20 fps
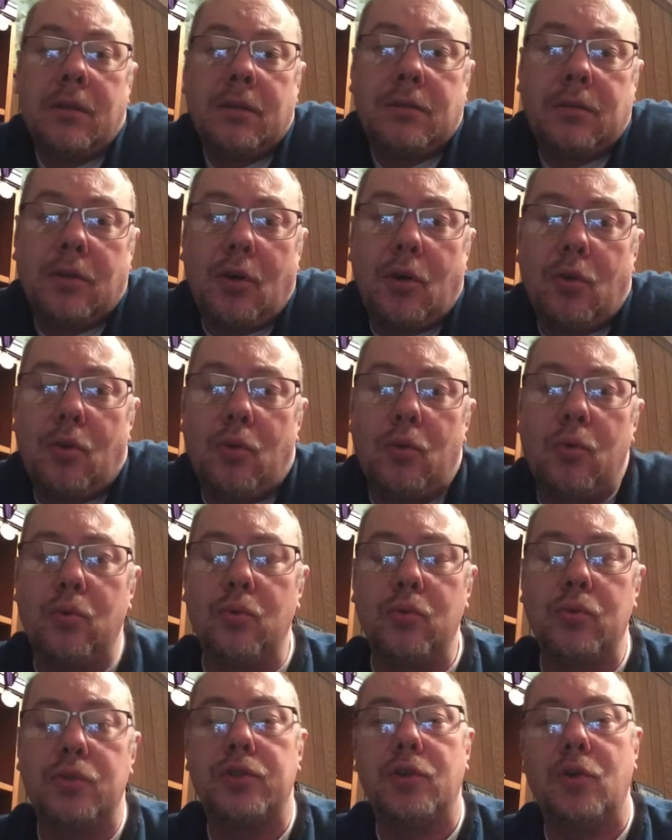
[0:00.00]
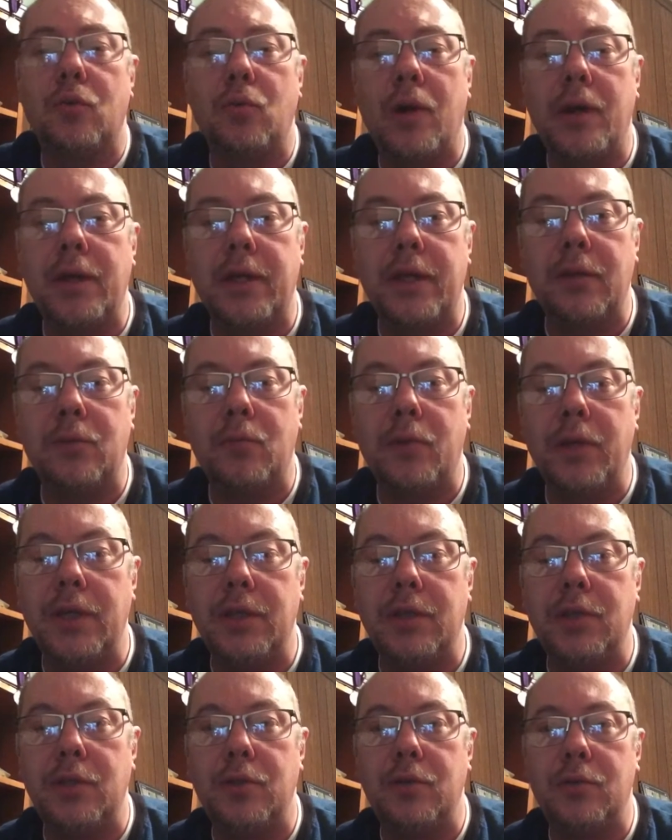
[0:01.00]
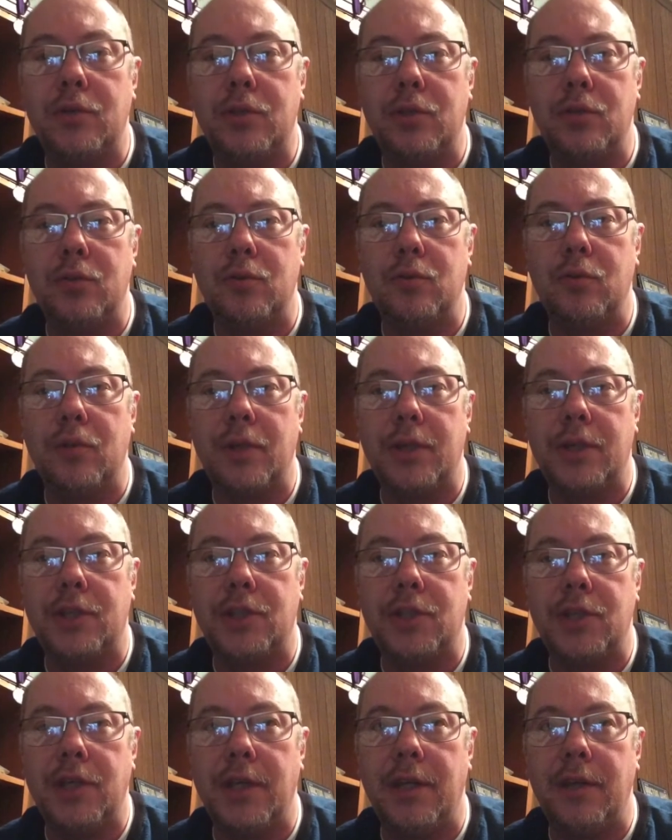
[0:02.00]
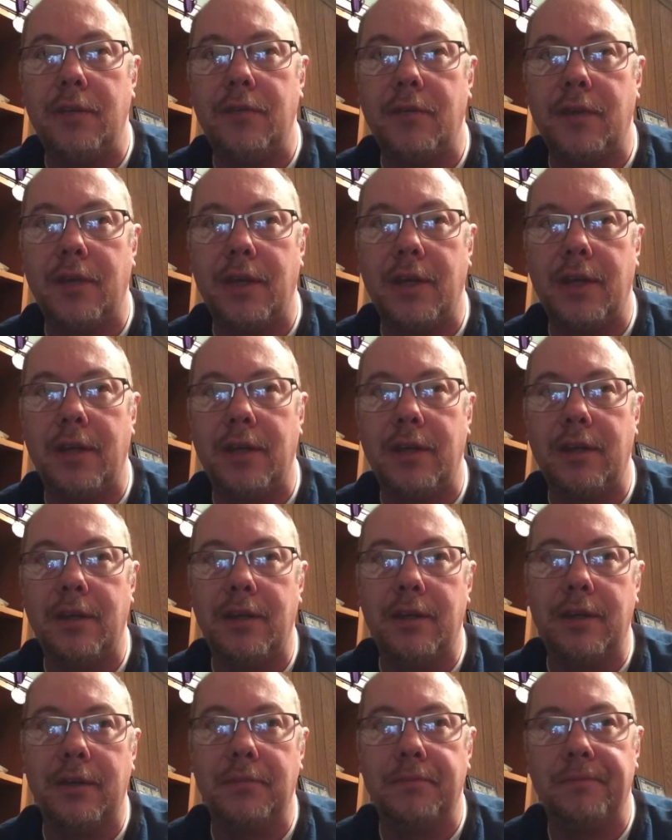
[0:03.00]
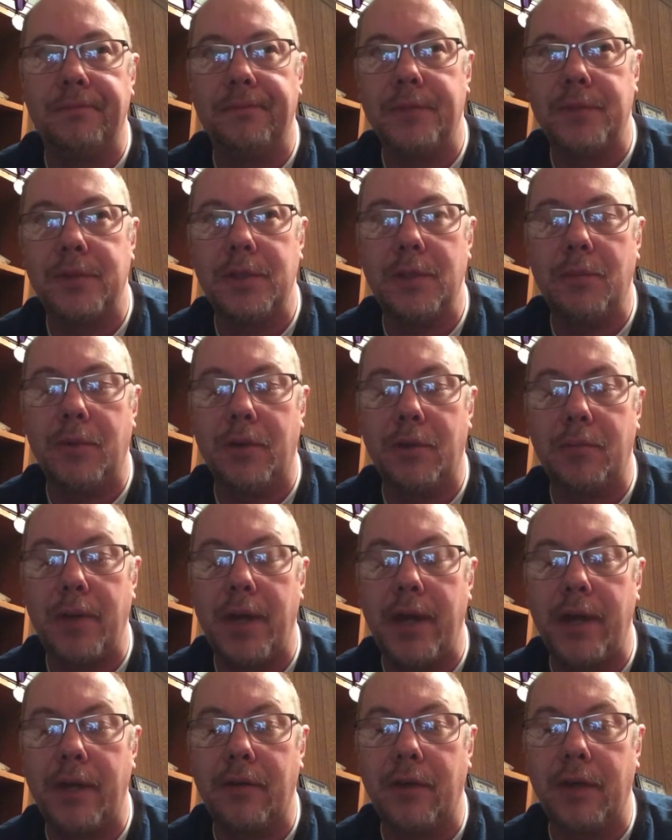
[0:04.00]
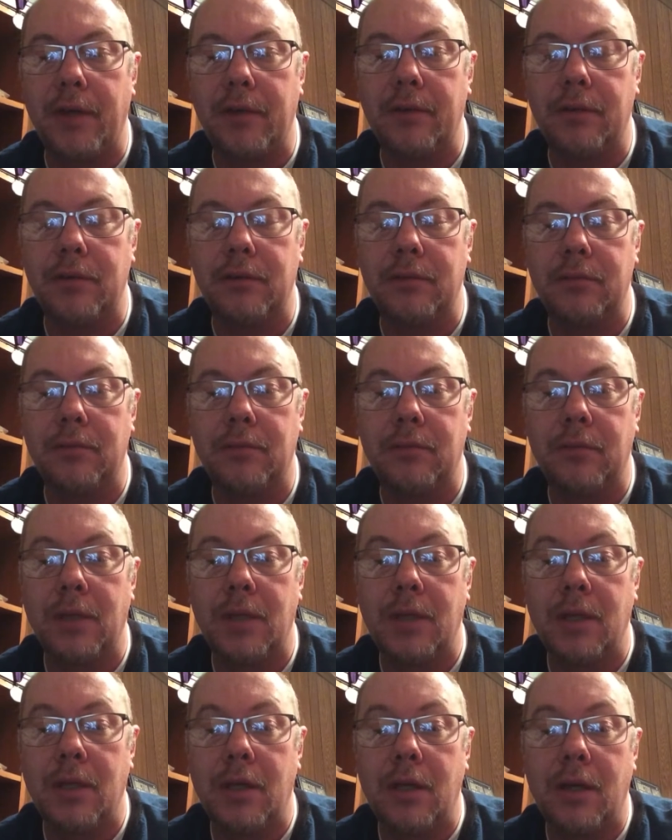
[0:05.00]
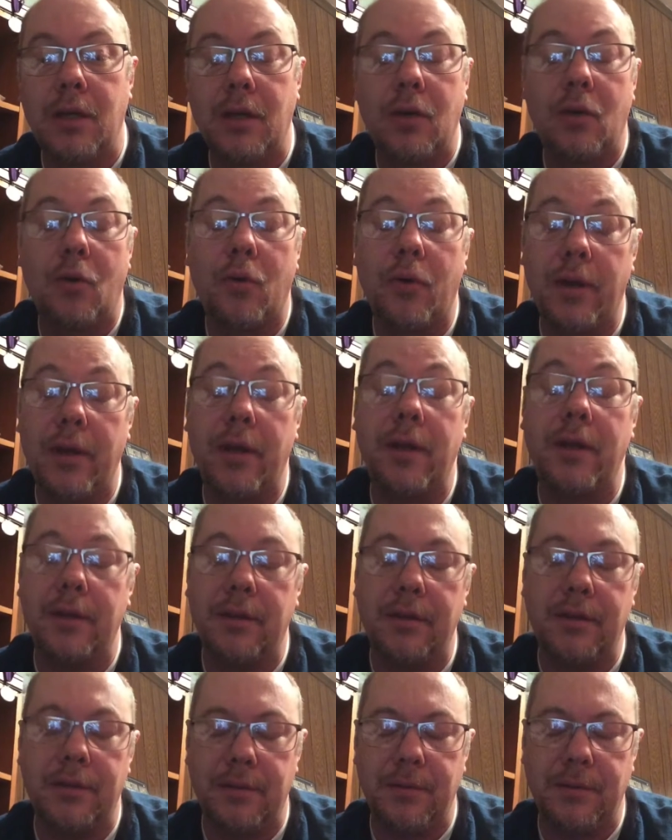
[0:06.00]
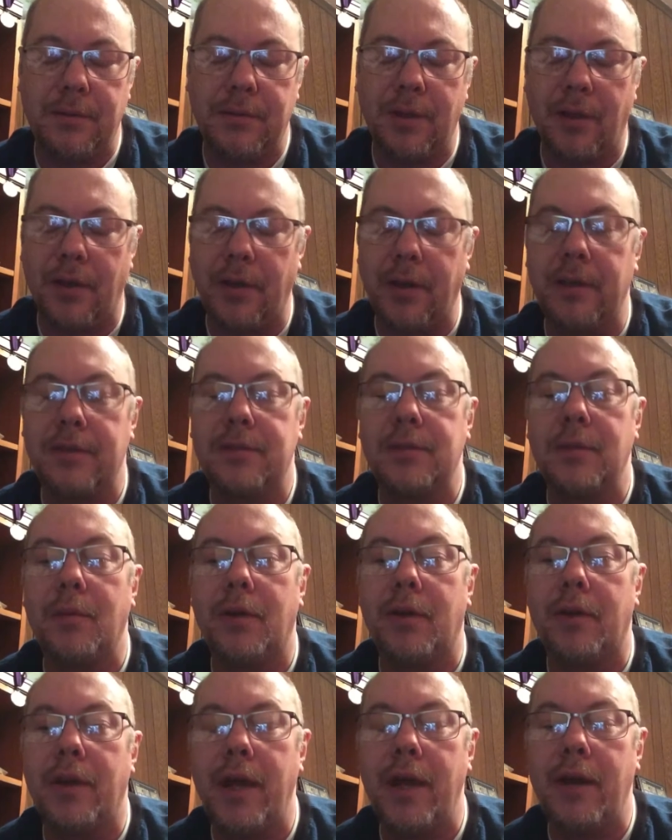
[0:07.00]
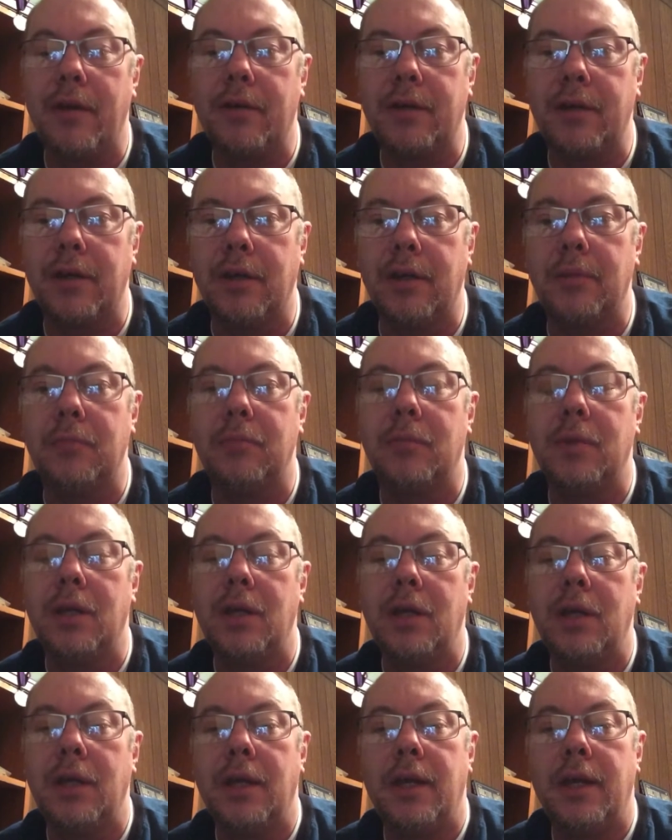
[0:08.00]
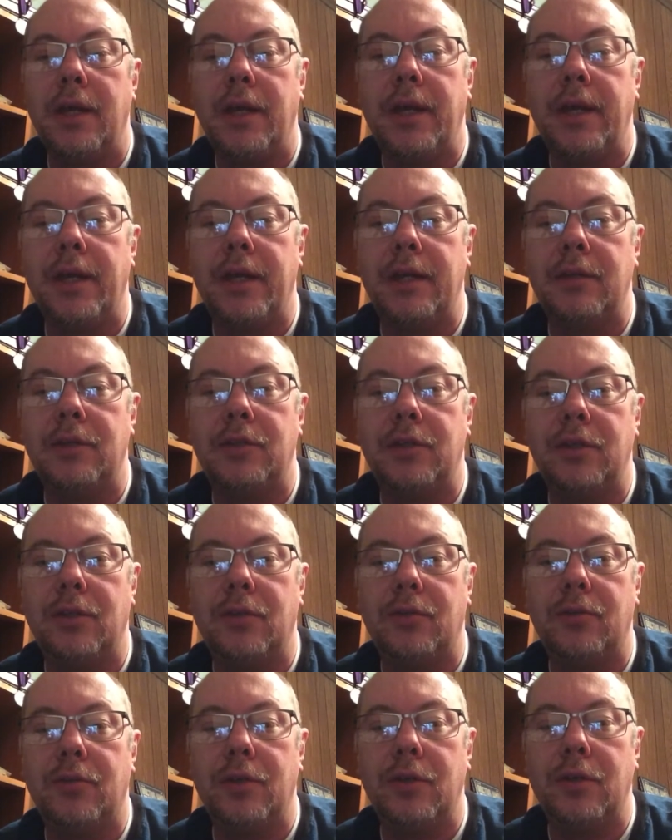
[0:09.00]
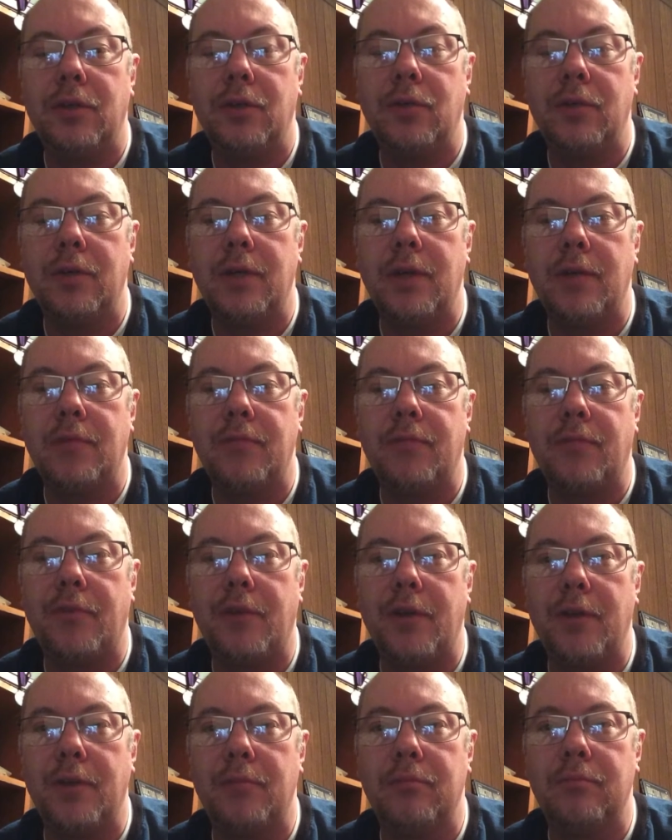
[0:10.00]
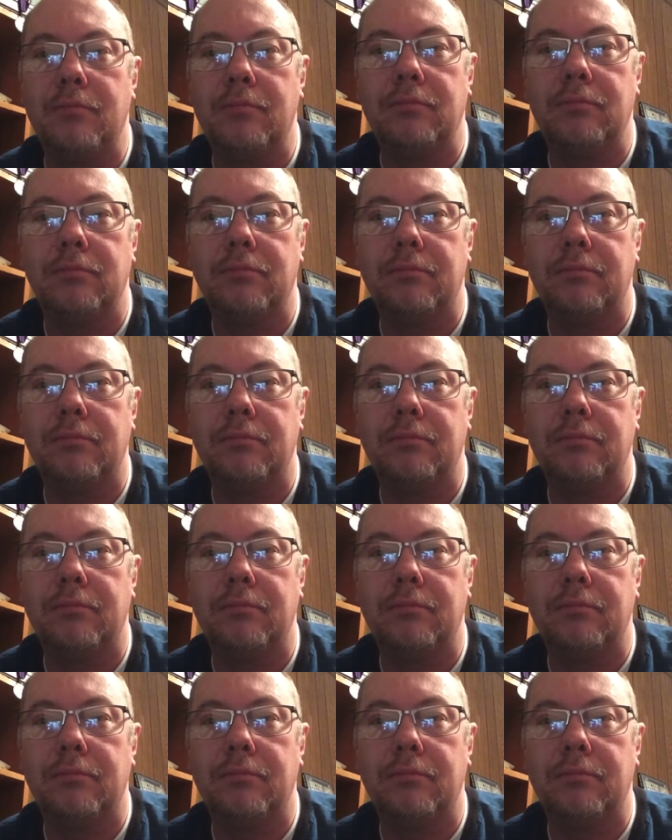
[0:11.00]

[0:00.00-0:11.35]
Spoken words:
So what can we do to achieve a similar background or a similar outcome in children who come from,